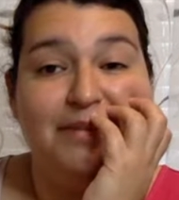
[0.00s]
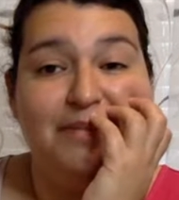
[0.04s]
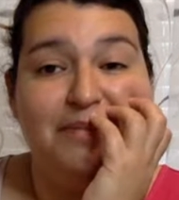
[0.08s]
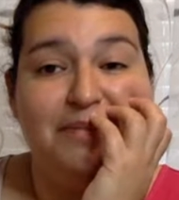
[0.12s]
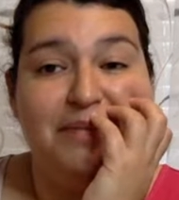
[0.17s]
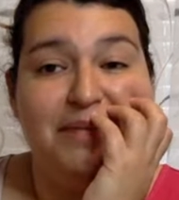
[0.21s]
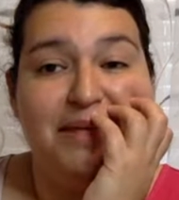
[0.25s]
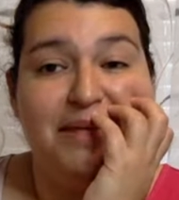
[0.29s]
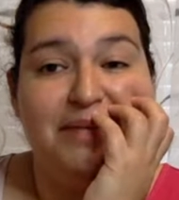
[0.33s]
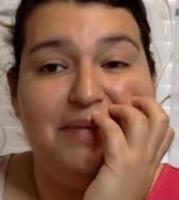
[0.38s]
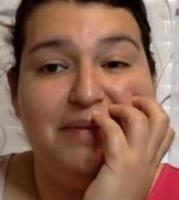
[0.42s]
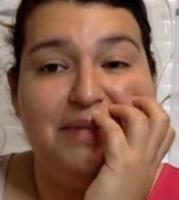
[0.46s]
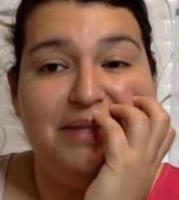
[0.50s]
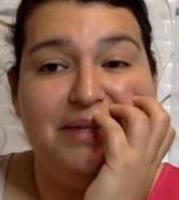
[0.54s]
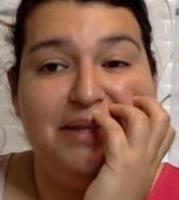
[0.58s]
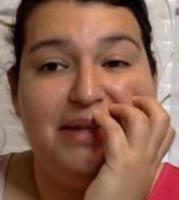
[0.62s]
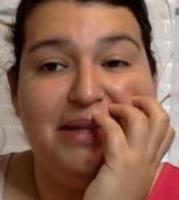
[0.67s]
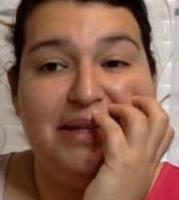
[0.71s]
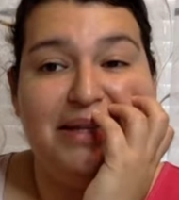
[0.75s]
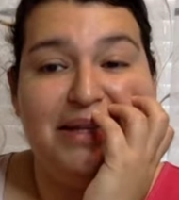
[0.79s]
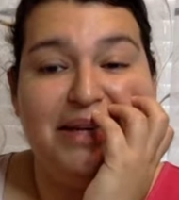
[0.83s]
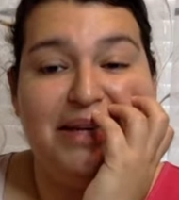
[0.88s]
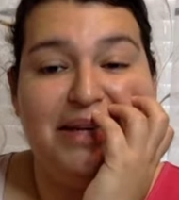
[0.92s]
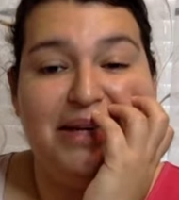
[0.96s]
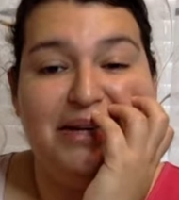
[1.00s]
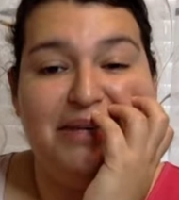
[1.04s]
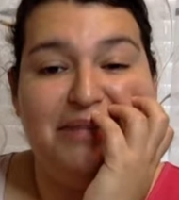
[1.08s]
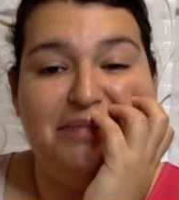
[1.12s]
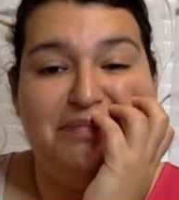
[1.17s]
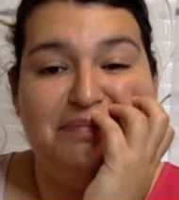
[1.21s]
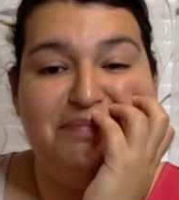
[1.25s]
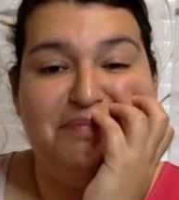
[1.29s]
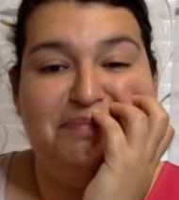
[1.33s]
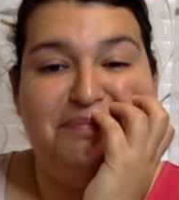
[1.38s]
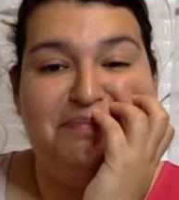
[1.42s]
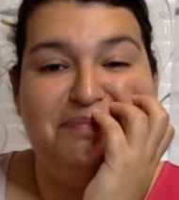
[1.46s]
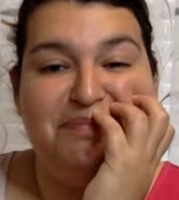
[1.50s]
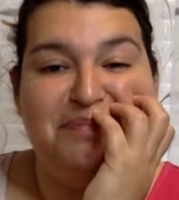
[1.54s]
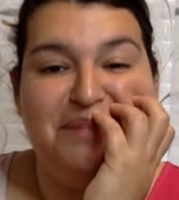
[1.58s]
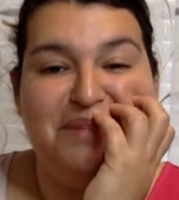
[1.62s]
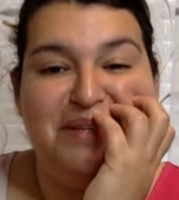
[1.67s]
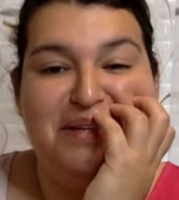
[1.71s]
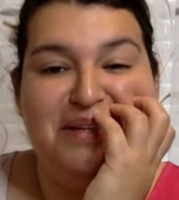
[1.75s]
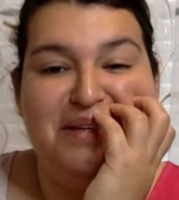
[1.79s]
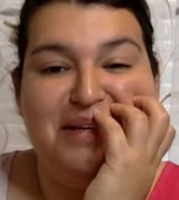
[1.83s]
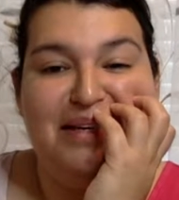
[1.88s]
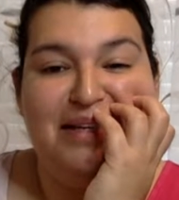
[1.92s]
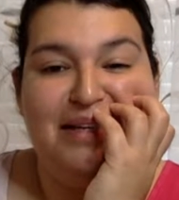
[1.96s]
Like, still not there.
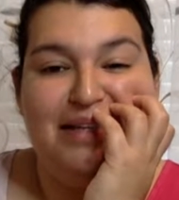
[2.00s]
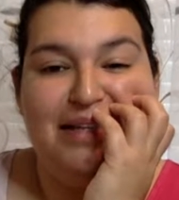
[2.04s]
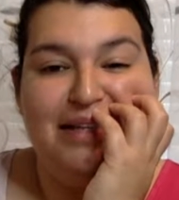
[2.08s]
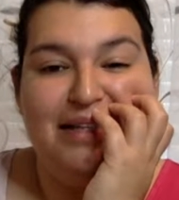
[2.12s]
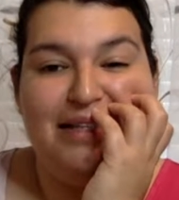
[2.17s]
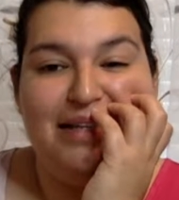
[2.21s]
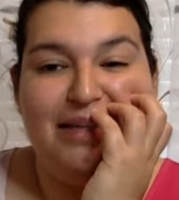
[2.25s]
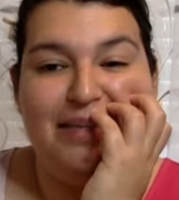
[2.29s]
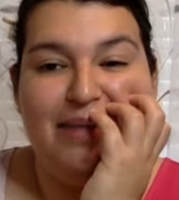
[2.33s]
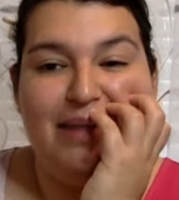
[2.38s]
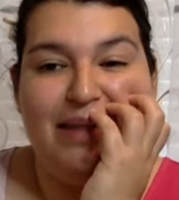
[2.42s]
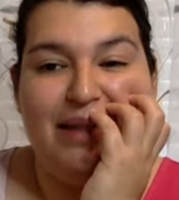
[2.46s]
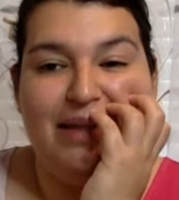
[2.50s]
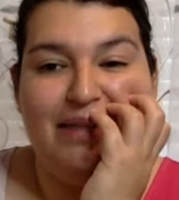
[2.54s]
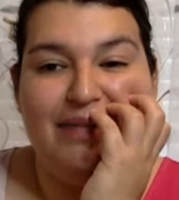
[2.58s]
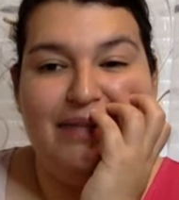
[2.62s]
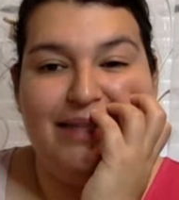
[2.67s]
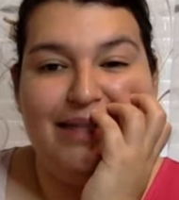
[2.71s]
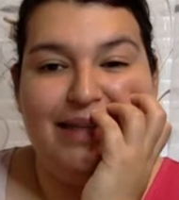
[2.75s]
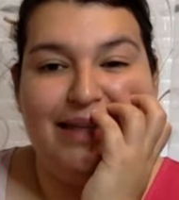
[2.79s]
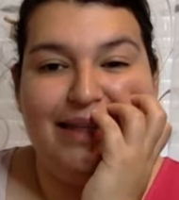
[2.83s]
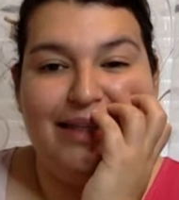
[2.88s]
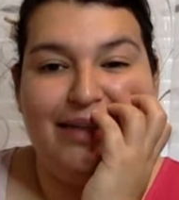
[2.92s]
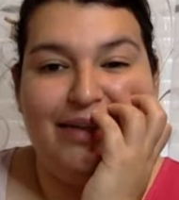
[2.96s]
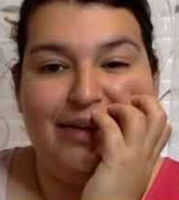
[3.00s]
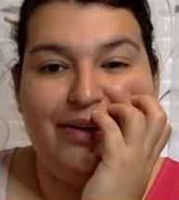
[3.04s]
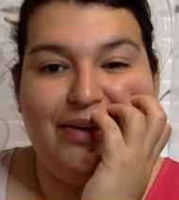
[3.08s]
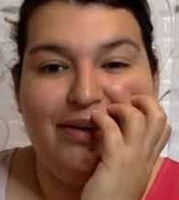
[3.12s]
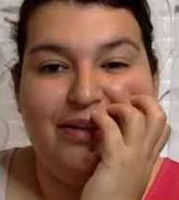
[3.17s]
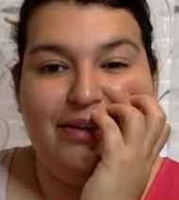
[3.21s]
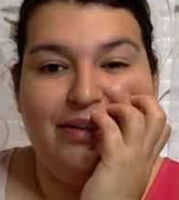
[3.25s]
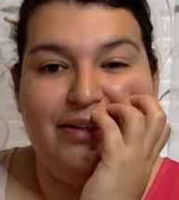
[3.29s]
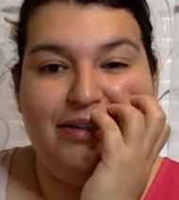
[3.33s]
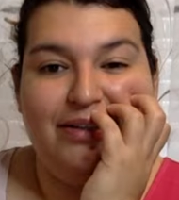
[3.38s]
Let's get my life together.